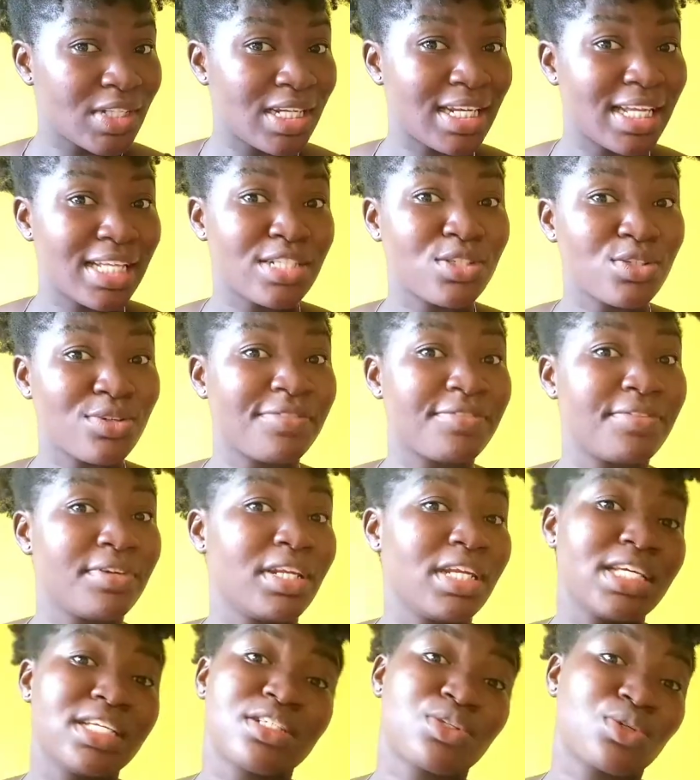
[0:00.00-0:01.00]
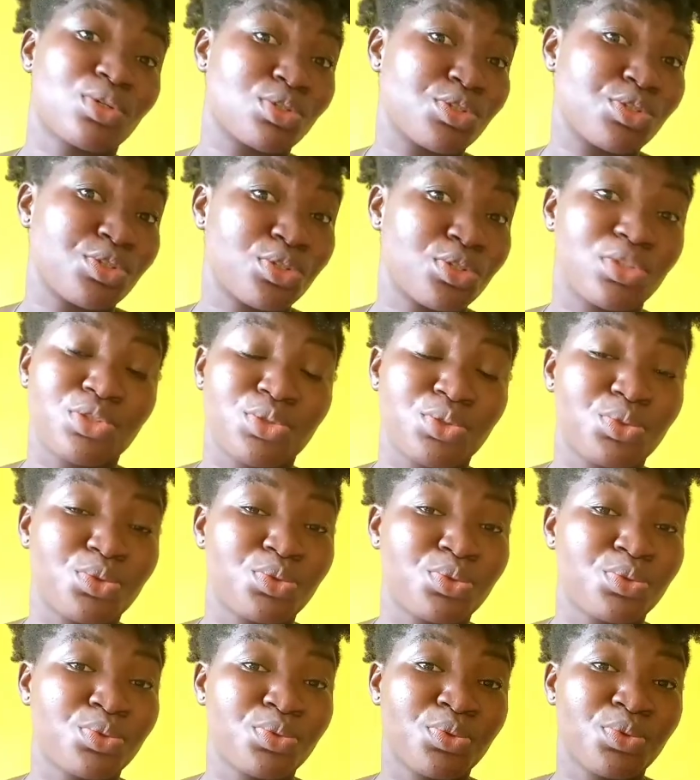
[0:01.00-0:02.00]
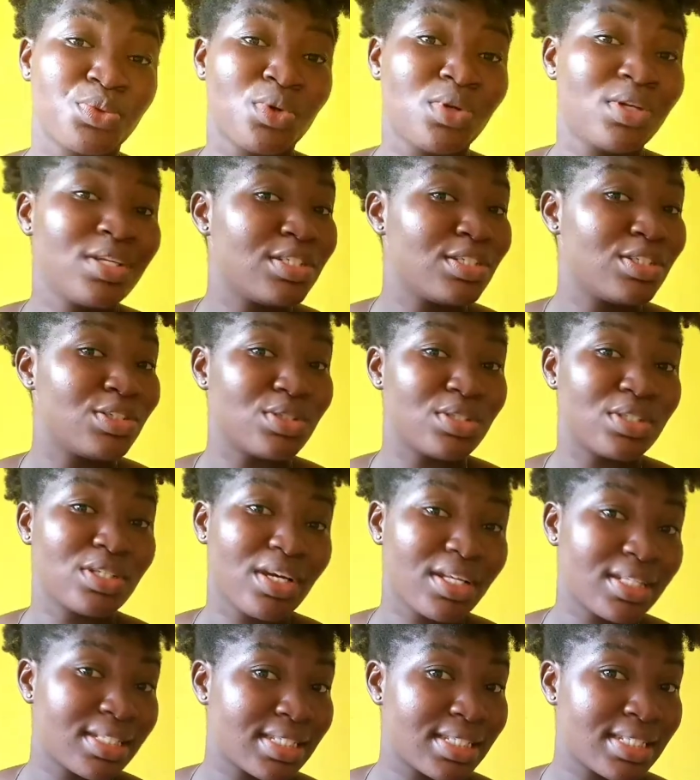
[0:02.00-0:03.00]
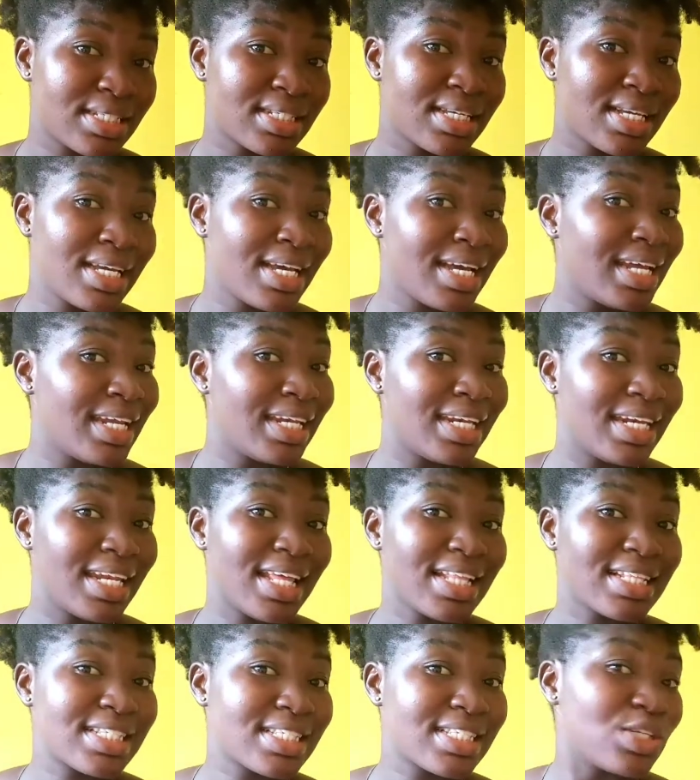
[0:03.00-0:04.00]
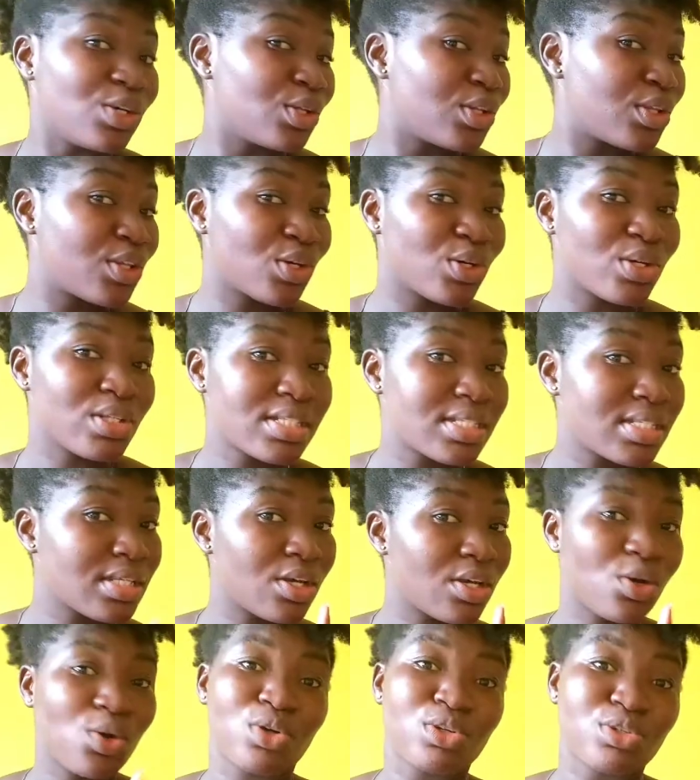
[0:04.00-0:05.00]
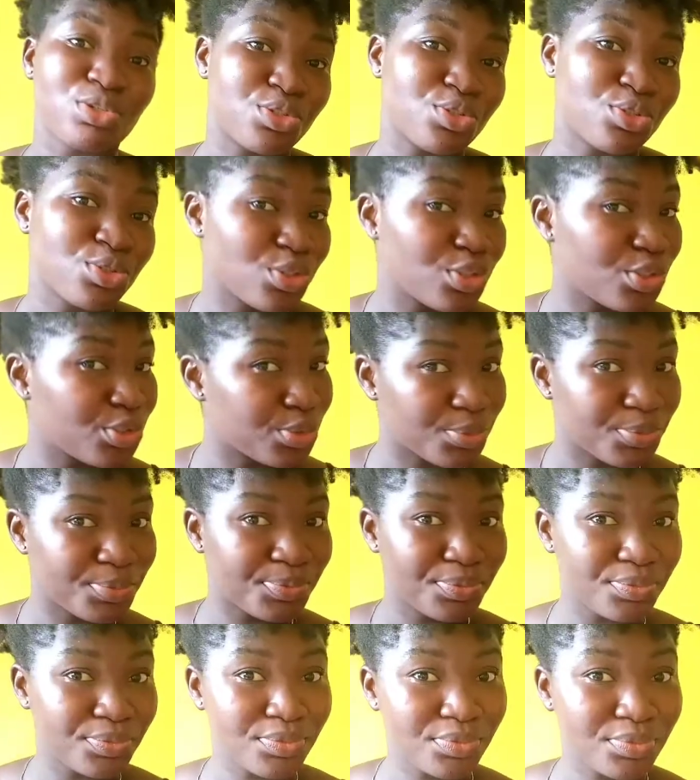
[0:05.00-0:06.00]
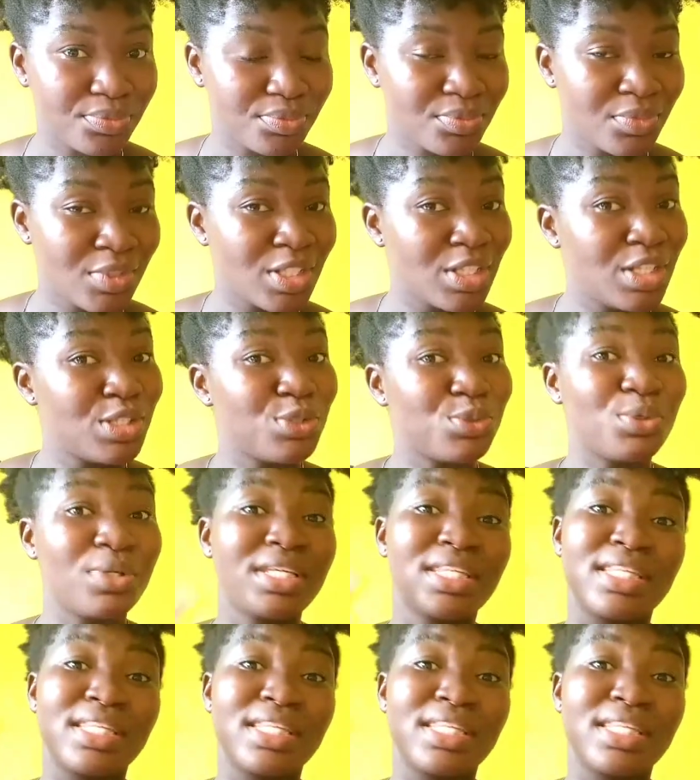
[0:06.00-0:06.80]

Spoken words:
let your feelings control you. Do not let your thoughts control you. You